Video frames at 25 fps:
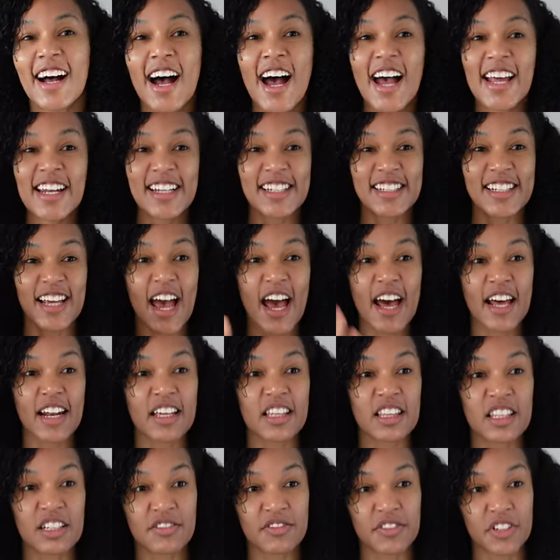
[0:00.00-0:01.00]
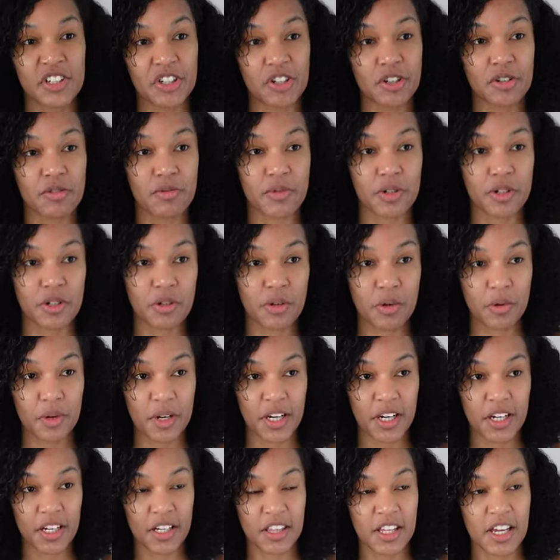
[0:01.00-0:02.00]
I need to edit the video real
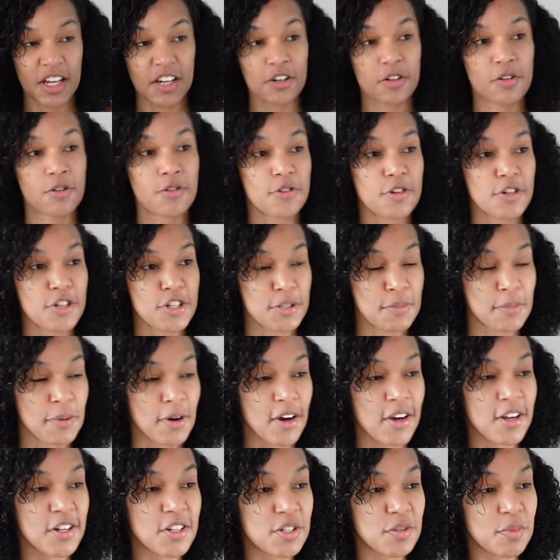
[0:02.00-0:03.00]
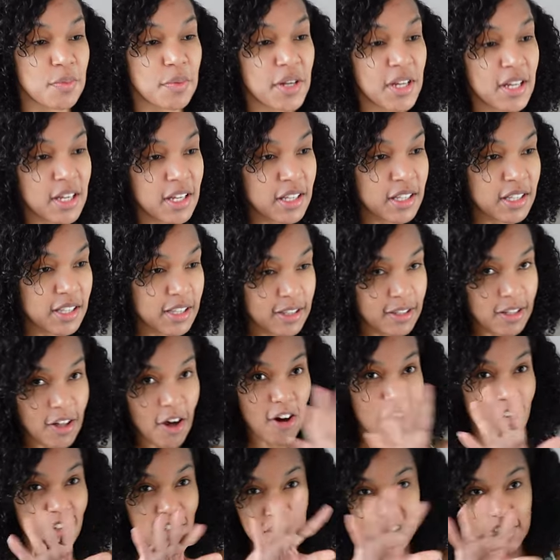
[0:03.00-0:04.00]
quick that corresponds with
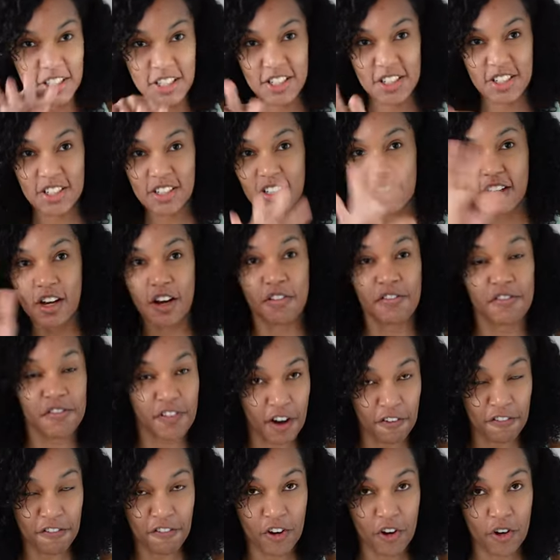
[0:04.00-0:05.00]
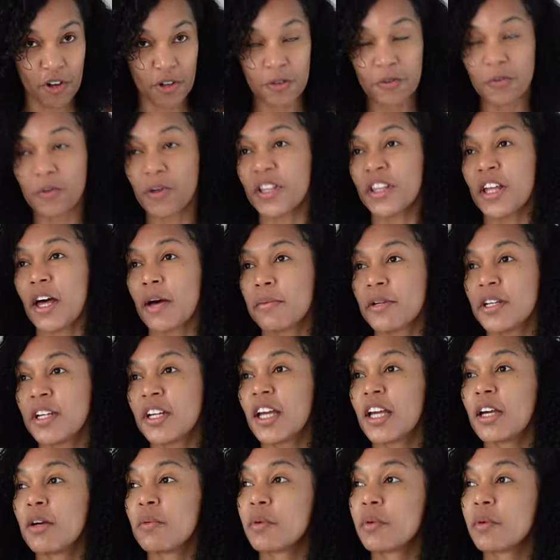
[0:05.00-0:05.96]
all this kerfuffle with Ebony K